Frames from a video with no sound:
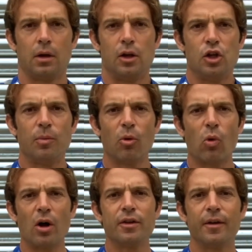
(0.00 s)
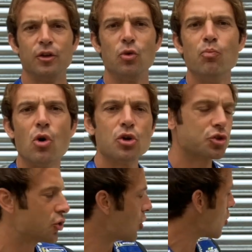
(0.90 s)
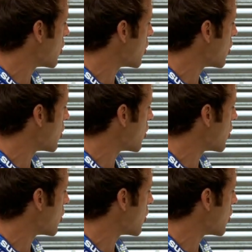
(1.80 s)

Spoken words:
Number one, you must go